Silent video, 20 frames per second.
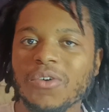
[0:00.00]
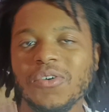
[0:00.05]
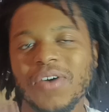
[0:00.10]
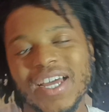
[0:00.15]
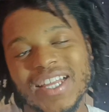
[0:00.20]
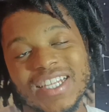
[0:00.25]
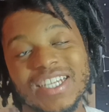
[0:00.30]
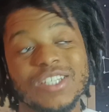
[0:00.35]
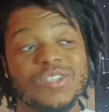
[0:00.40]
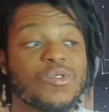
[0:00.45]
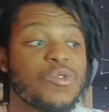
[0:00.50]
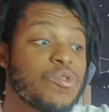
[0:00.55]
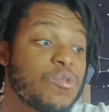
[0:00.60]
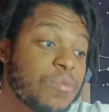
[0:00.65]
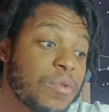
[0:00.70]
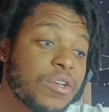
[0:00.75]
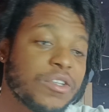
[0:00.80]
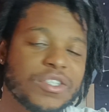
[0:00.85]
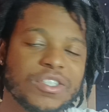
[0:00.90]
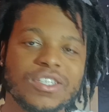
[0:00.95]
or at least
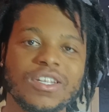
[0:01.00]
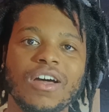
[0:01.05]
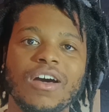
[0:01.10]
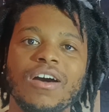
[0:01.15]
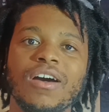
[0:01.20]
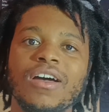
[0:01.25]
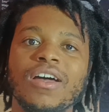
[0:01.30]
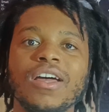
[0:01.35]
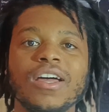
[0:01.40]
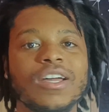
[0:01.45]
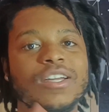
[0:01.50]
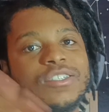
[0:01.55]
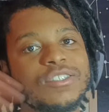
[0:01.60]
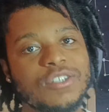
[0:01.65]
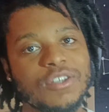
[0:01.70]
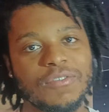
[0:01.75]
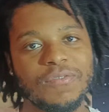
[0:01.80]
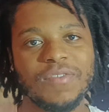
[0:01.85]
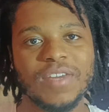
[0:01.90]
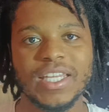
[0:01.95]
almost start,
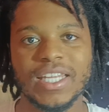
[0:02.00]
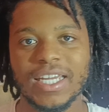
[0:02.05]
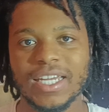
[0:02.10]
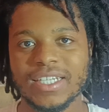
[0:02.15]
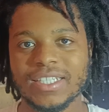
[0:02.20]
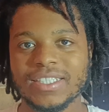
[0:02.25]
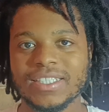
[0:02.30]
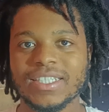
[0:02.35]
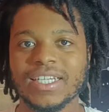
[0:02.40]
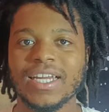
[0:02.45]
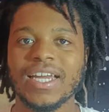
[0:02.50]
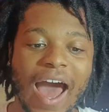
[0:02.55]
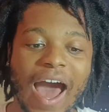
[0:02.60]
to finish.